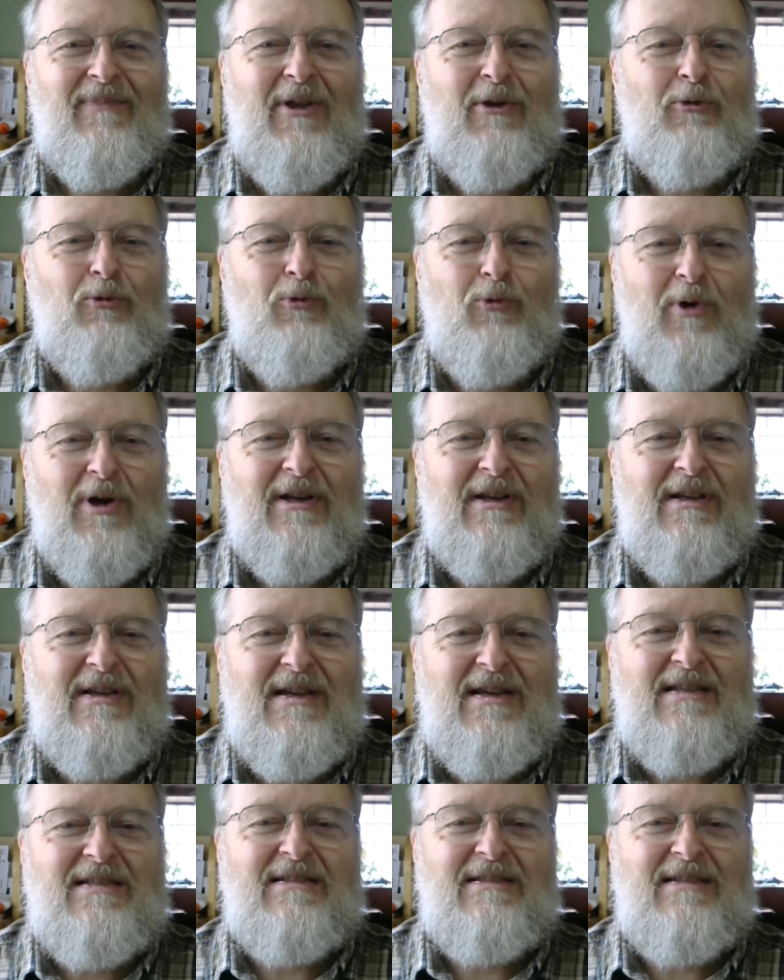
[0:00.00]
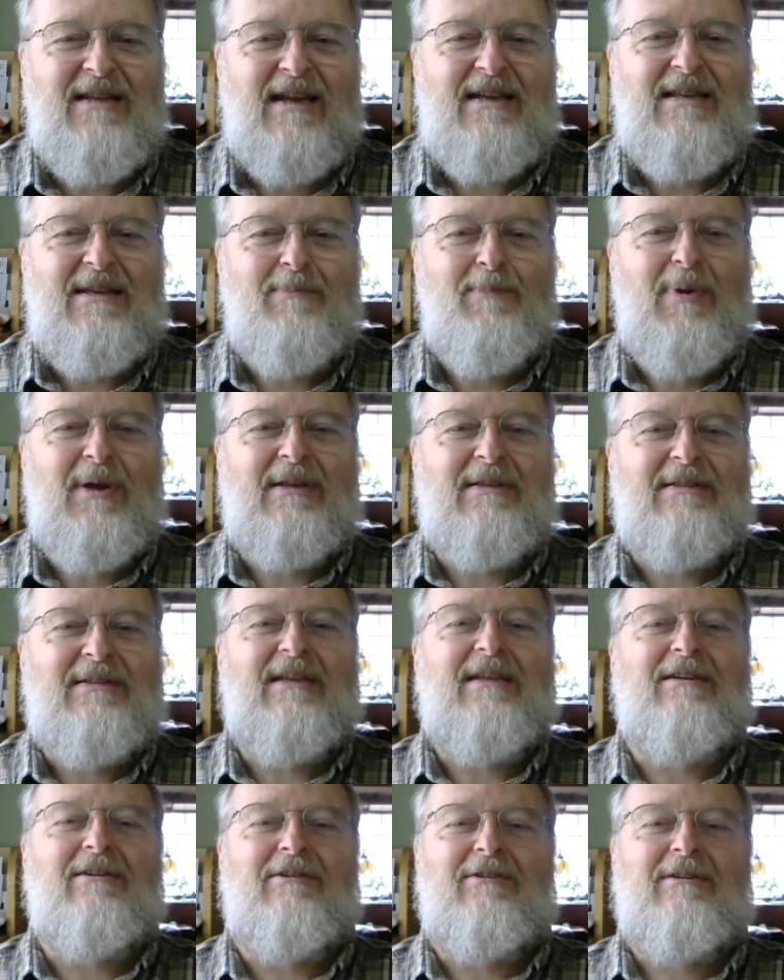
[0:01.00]
it really isn't any big
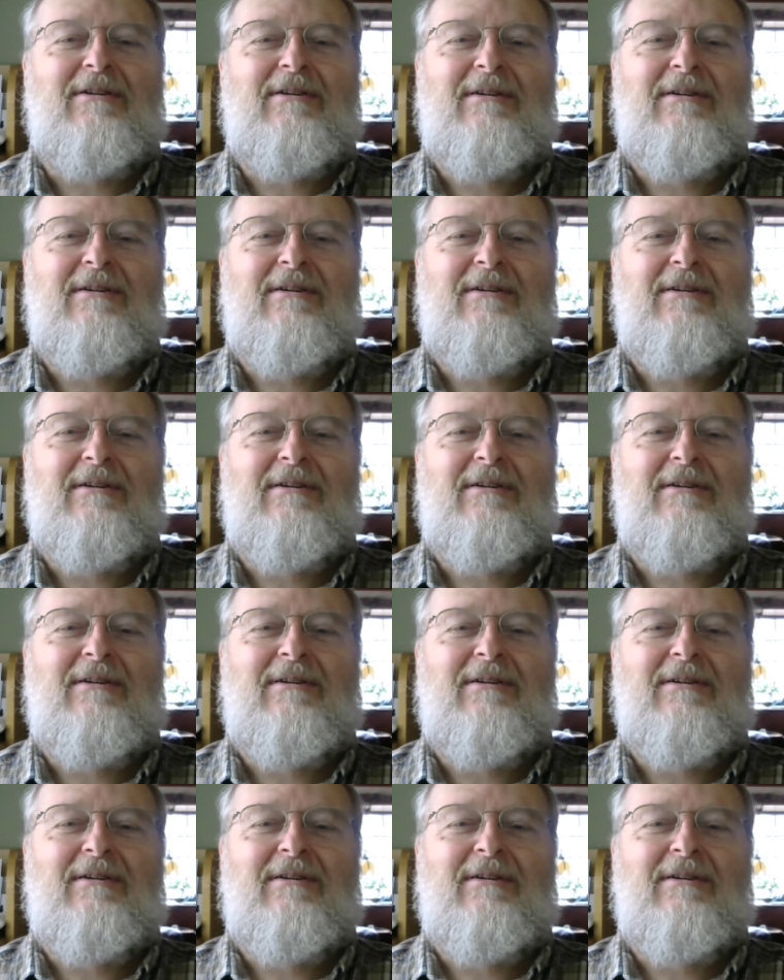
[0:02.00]
deal.